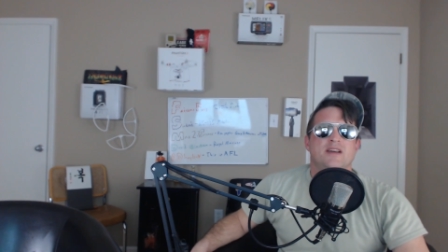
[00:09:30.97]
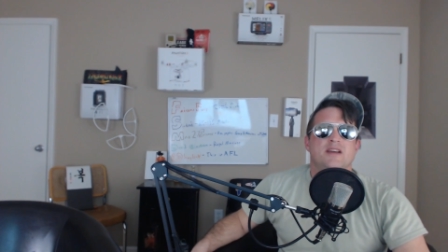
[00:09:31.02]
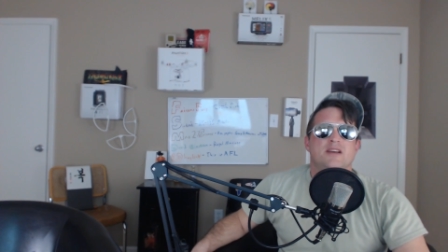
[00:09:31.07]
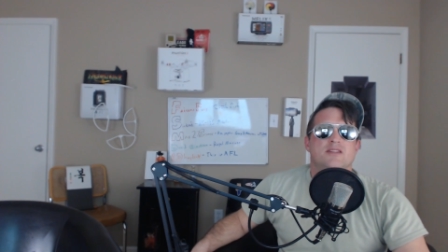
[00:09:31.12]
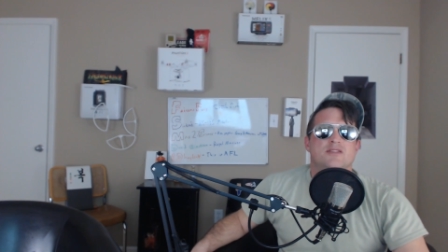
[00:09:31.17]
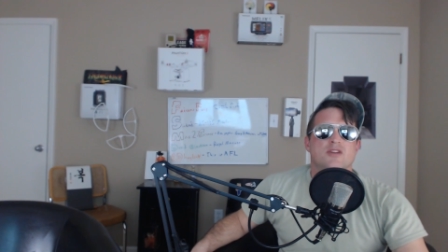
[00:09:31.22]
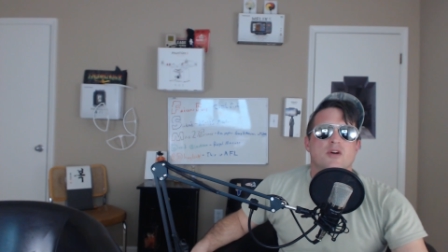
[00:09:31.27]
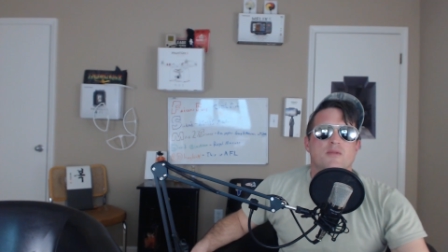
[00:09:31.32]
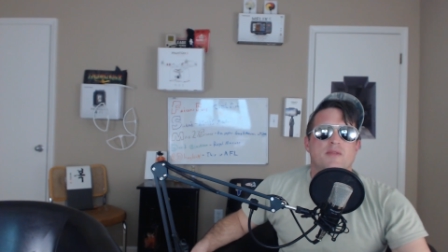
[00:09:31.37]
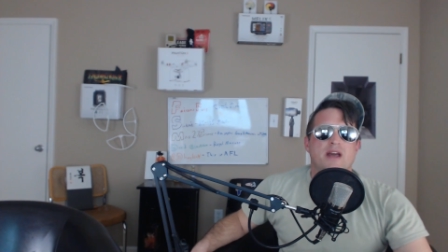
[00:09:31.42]

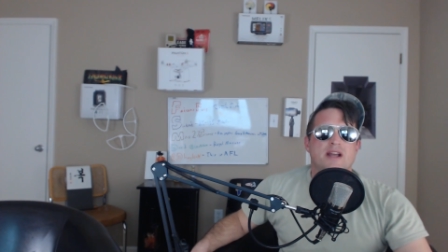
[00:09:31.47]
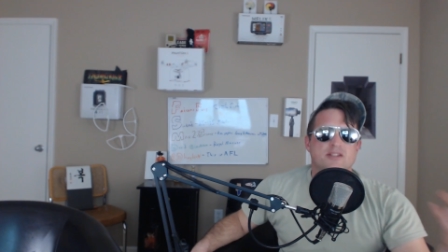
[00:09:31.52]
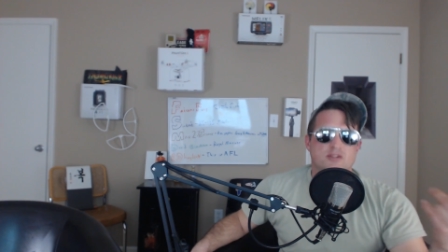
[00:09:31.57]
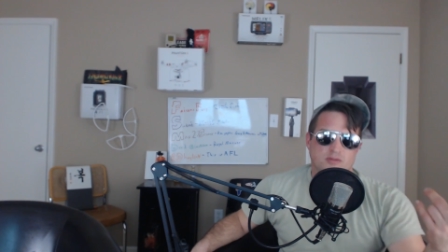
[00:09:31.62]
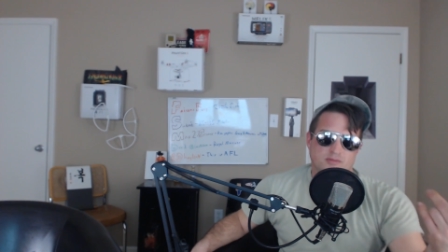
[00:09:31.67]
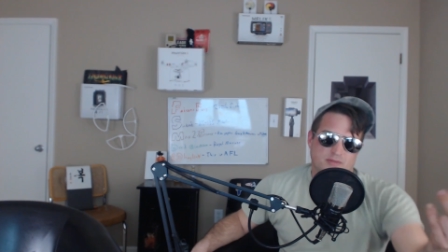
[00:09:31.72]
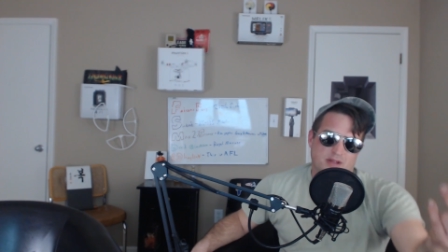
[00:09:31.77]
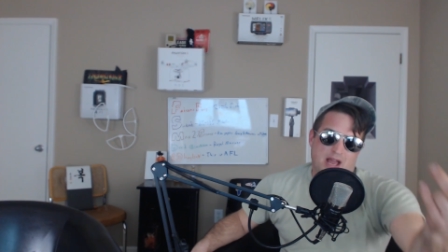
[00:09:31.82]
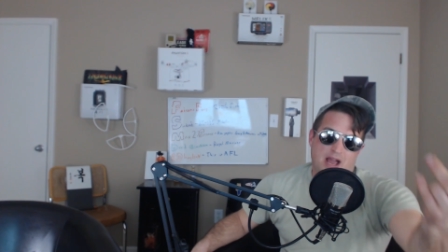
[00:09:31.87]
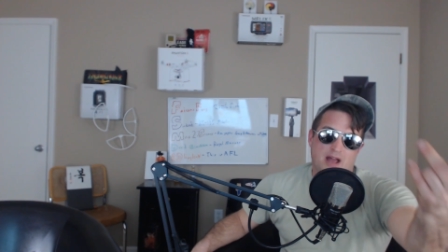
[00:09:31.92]
So that's
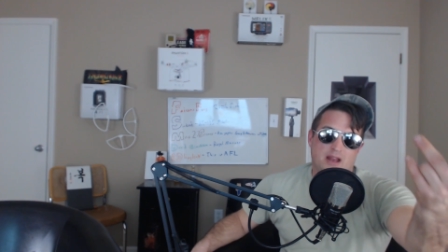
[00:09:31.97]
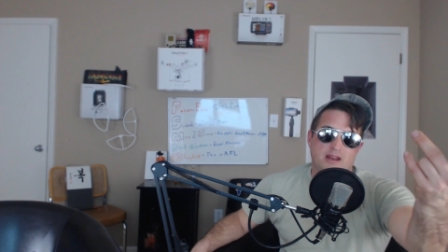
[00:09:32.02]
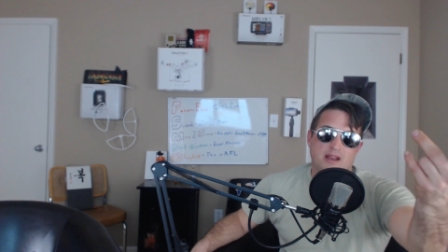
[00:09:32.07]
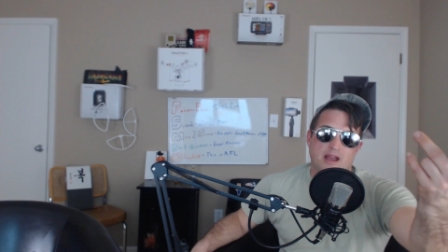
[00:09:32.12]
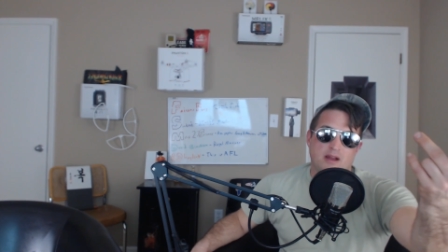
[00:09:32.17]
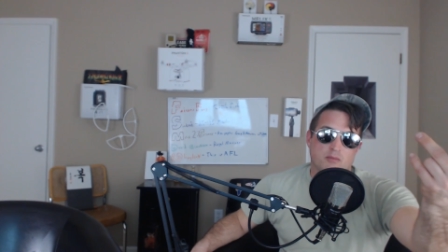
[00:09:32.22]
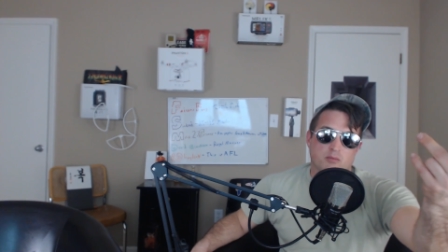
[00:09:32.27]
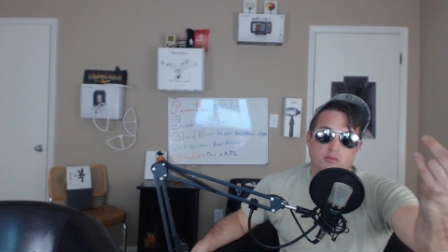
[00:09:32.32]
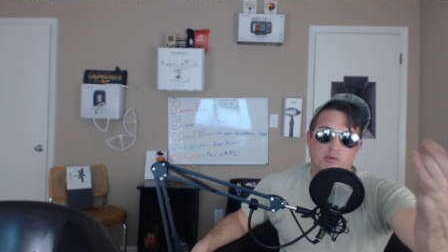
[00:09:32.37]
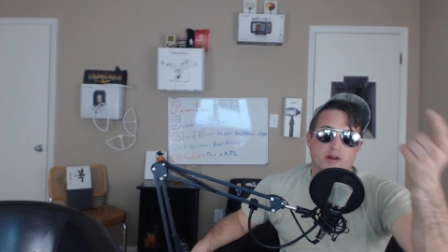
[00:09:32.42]
I
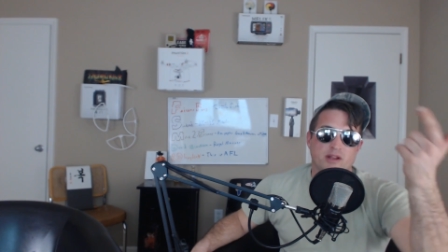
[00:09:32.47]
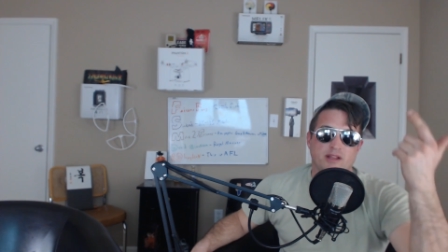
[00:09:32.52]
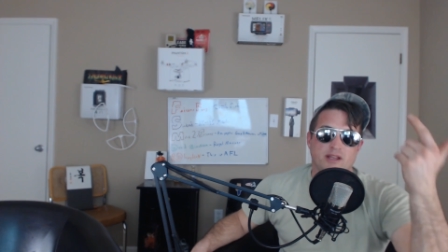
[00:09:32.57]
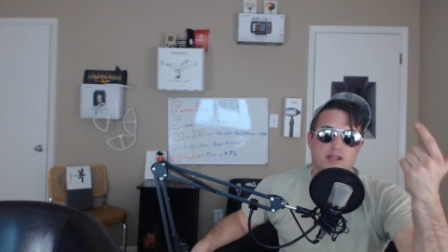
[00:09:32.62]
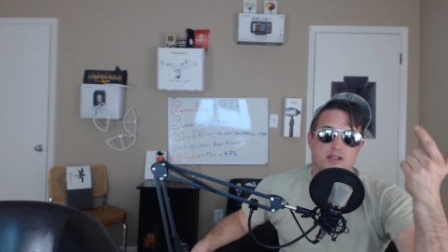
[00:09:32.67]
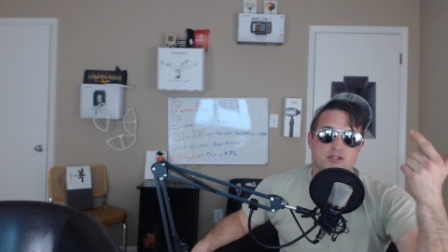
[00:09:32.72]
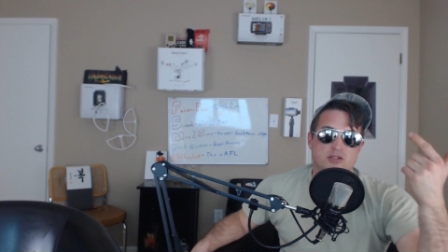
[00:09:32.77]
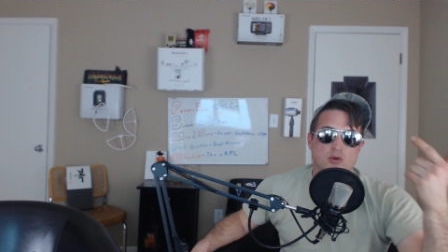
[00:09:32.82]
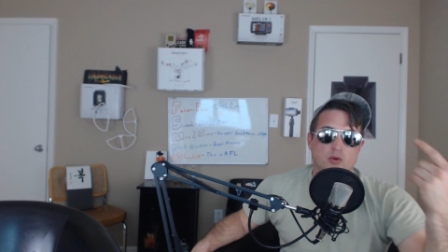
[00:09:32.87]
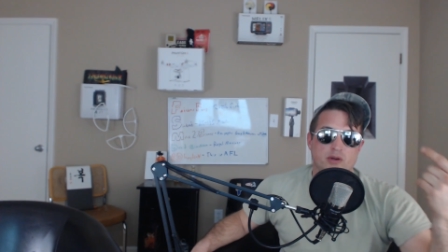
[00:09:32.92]
really
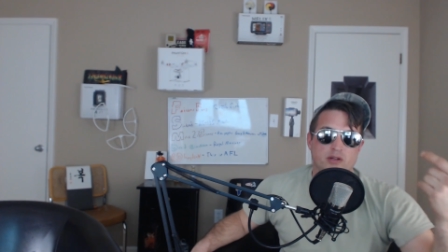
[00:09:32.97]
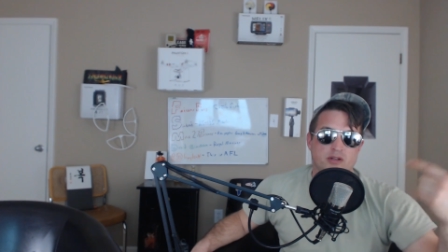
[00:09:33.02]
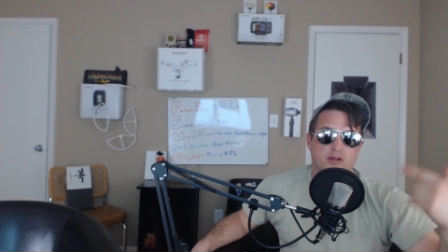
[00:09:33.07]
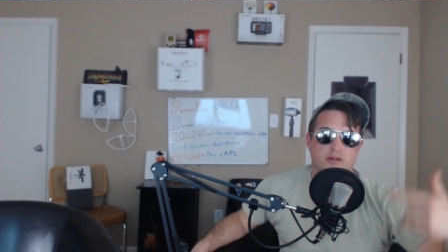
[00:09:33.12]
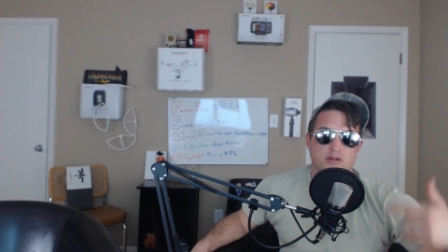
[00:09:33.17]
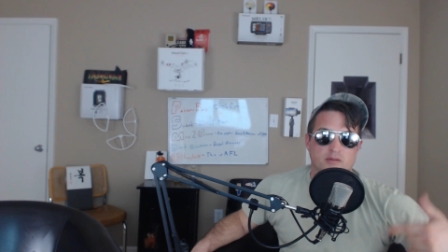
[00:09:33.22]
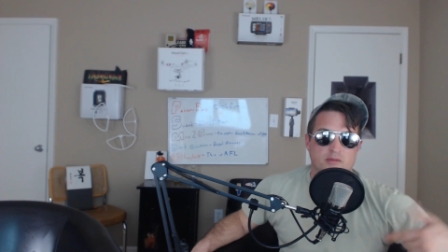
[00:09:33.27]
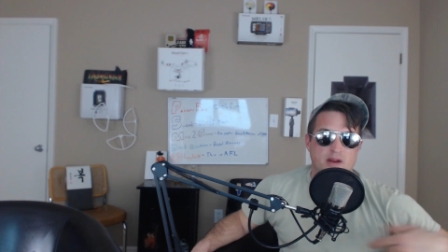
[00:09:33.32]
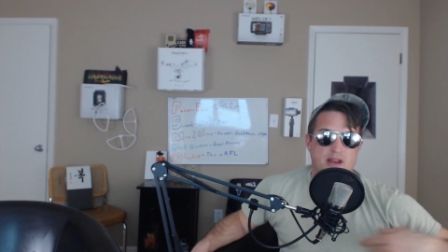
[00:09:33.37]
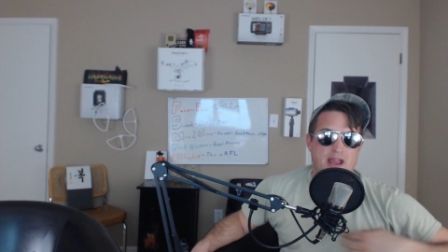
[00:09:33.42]
enjoy doing
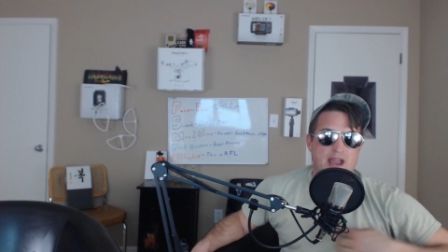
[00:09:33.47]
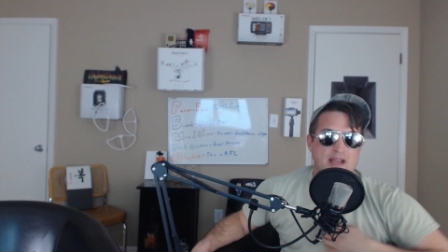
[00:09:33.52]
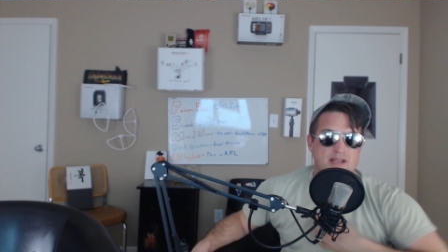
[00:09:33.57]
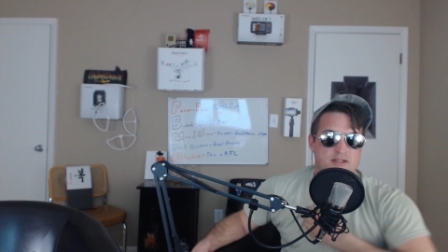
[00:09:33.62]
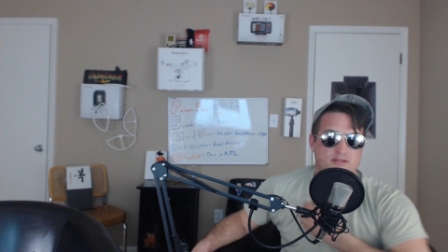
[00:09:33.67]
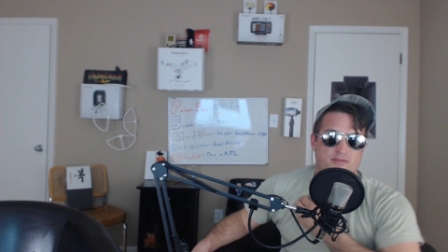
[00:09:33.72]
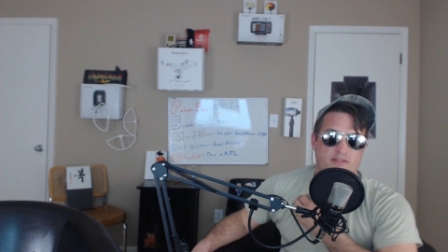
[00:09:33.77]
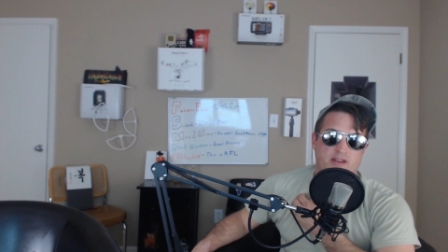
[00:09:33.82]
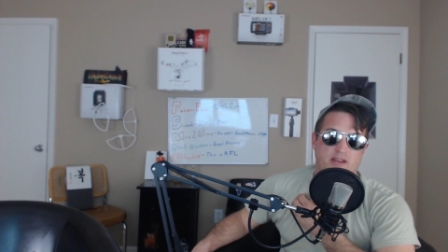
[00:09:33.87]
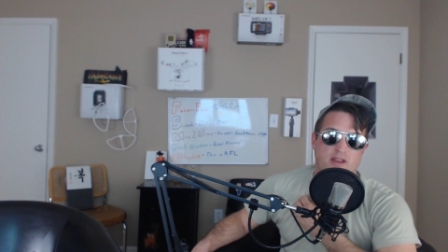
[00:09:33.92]
the
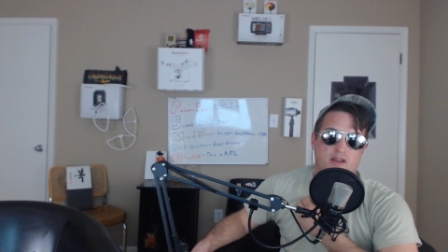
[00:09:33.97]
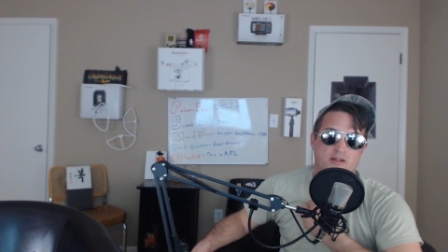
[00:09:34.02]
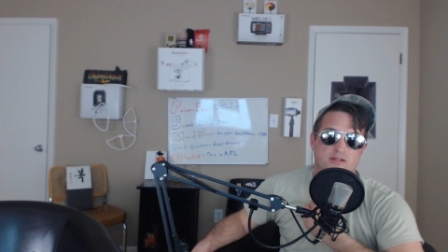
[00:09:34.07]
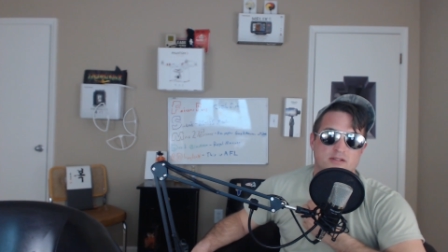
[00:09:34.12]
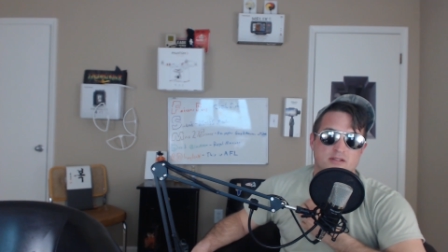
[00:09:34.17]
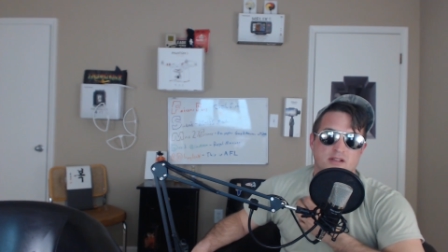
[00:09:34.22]
reaction videos.